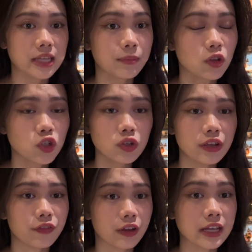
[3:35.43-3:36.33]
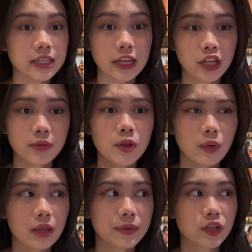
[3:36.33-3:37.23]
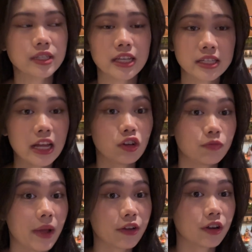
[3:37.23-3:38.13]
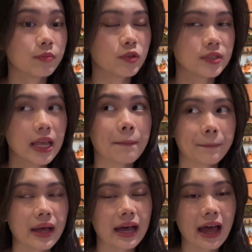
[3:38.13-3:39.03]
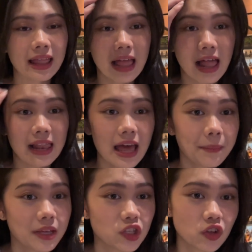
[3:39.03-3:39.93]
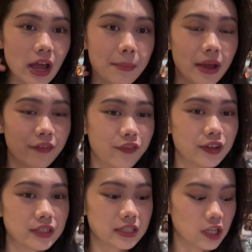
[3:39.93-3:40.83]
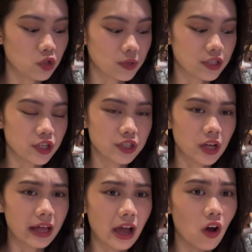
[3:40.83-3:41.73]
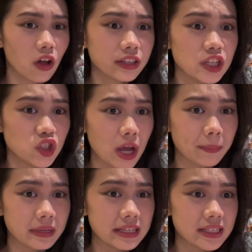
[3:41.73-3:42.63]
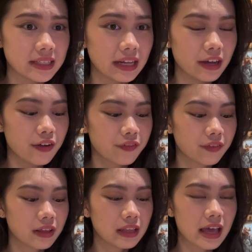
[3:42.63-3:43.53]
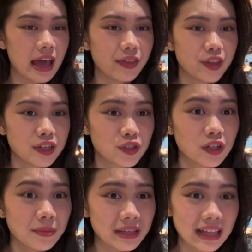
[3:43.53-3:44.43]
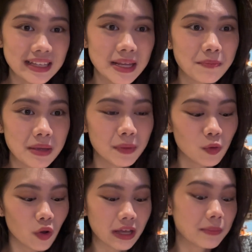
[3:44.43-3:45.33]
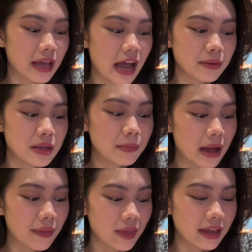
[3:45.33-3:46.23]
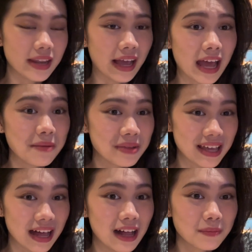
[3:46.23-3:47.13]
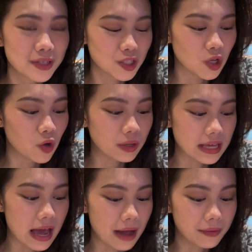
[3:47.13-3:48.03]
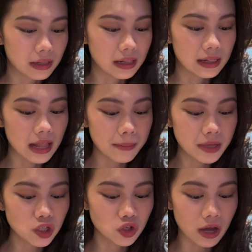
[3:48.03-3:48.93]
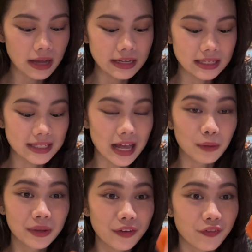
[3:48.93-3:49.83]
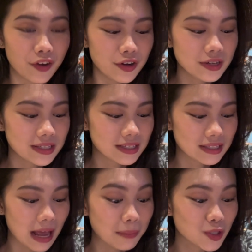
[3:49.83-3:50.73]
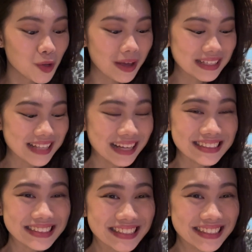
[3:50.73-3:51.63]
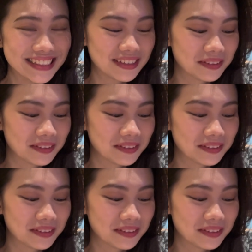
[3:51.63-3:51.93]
I'm not sure if you guys can hear me well because there's like background music, but let me try my first dish, which is like all the Japanese stuff. And there's gonna be like some people walking behind me, but then that can't be helped. So yeah, let me try this salmon first. I'm so excited.